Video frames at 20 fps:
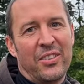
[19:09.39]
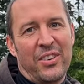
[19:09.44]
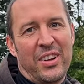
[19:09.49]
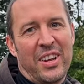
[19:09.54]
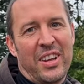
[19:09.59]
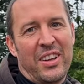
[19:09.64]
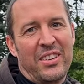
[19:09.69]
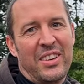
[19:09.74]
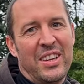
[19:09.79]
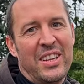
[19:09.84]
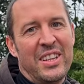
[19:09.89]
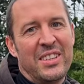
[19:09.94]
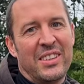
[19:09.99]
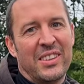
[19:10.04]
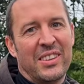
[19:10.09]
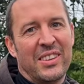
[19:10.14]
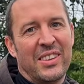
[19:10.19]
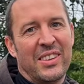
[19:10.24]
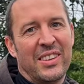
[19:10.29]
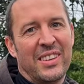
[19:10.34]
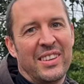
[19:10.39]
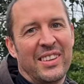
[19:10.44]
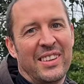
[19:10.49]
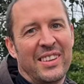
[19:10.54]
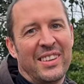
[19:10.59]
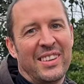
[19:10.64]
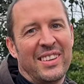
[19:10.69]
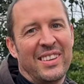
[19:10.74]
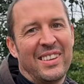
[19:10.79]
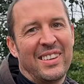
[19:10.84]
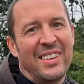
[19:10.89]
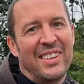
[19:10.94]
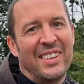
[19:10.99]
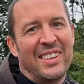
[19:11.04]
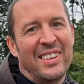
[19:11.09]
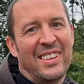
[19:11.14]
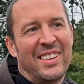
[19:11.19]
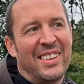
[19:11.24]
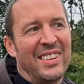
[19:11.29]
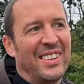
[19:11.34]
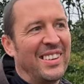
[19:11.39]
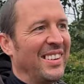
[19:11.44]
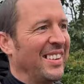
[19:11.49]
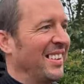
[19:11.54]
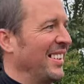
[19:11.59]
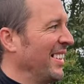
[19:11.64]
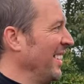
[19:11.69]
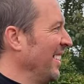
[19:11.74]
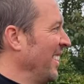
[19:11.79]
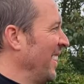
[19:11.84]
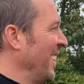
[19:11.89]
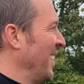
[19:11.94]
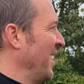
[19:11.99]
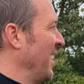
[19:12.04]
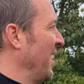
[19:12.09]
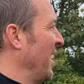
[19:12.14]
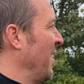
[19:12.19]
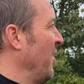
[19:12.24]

Run out of diesel. Oh no.